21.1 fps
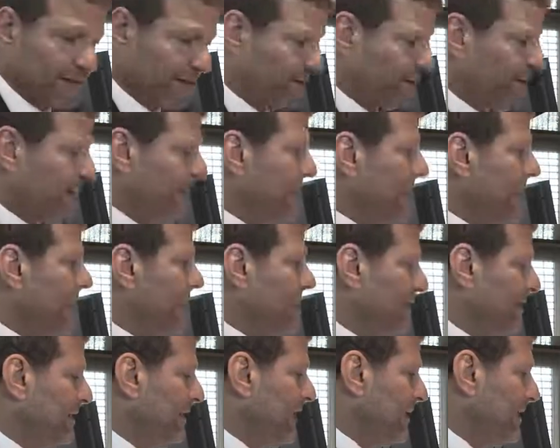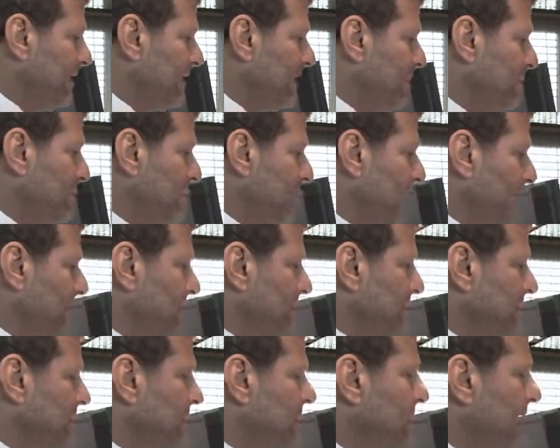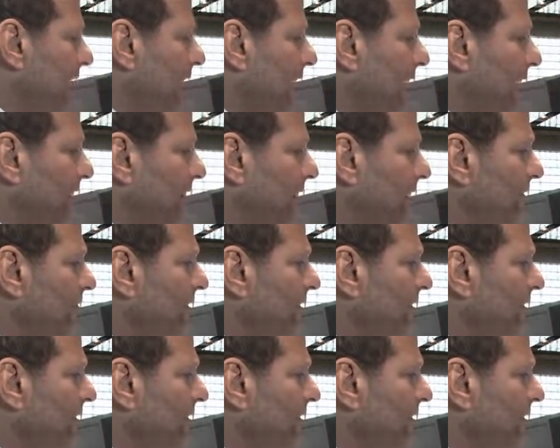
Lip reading: that you can get in day-to-day practice. I love